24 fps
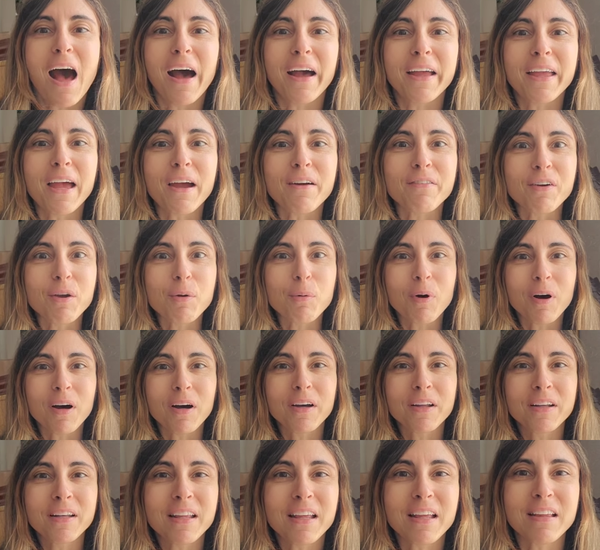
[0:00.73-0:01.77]
Hi
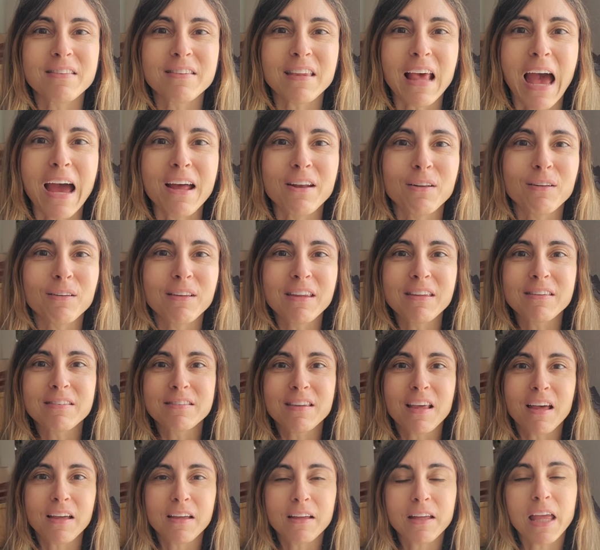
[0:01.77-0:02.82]
everyone, it's
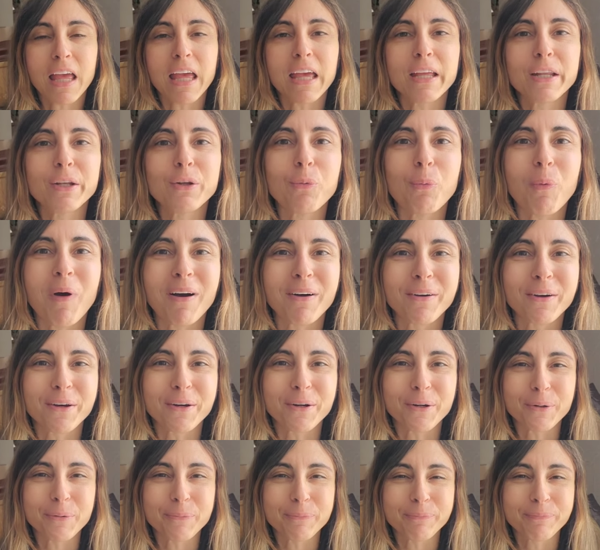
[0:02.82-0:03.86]
Annalisa and
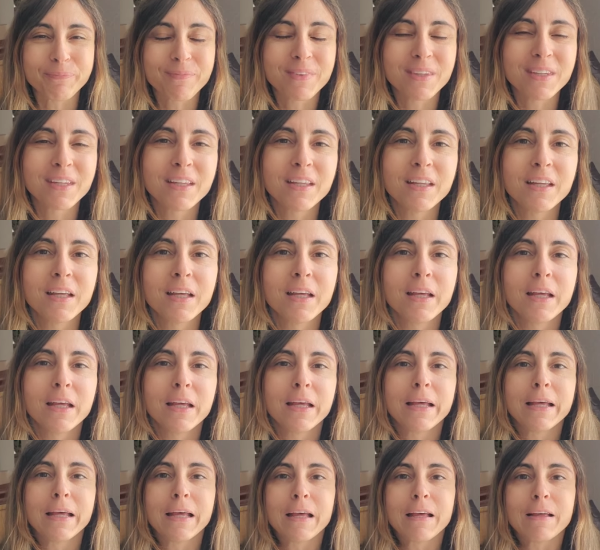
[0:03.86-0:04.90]
welcome.
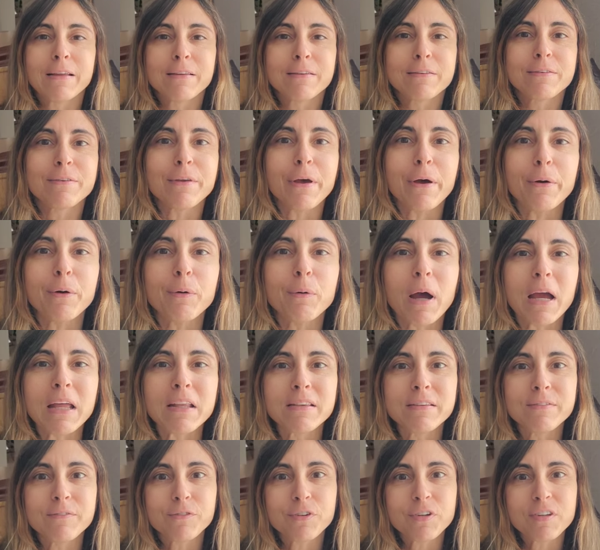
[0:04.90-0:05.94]
So
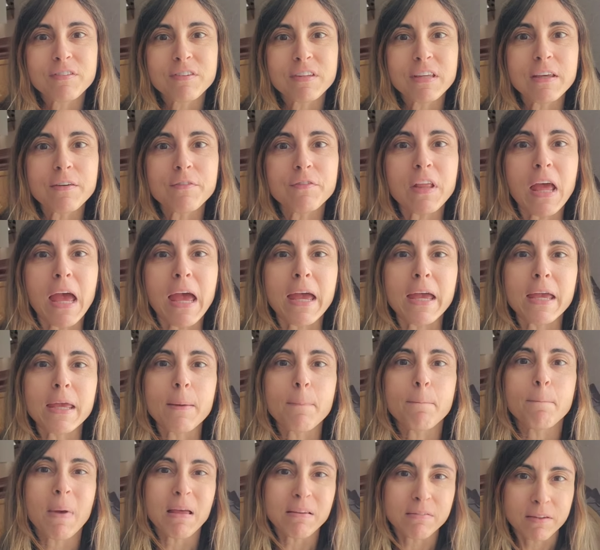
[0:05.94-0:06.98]
I received
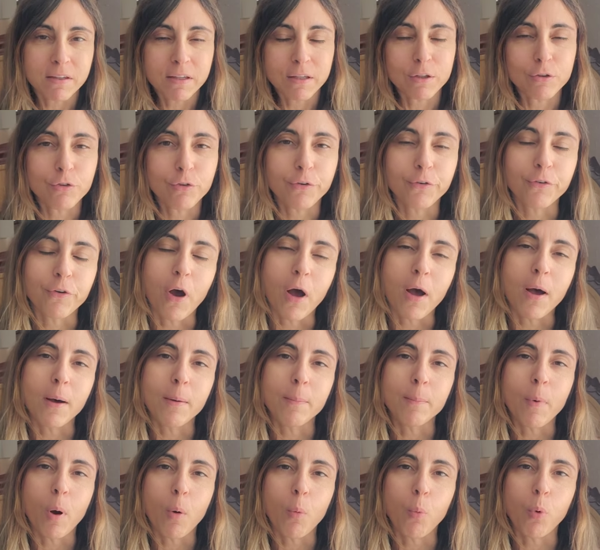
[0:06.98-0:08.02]
a message
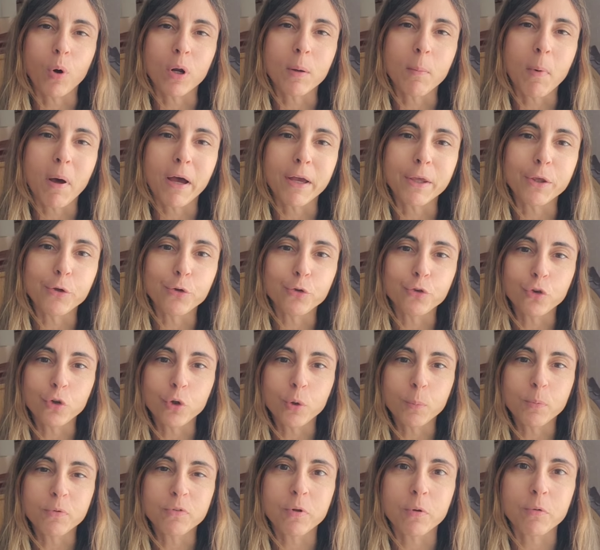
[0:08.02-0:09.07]
from one of my
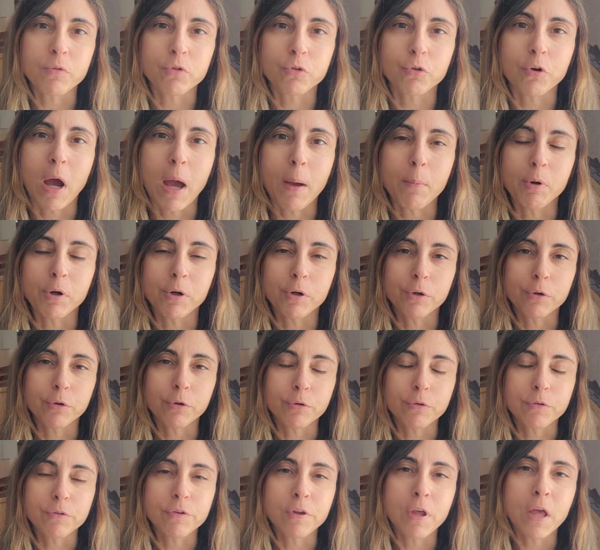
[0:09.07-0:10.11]
YouTube
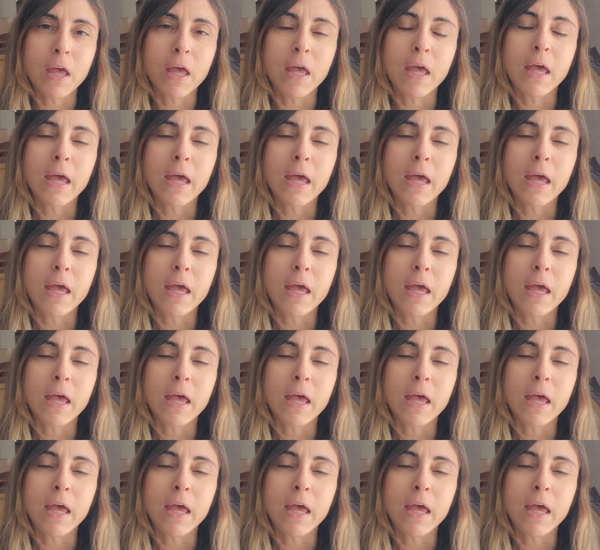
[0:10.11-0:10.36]
subscribers,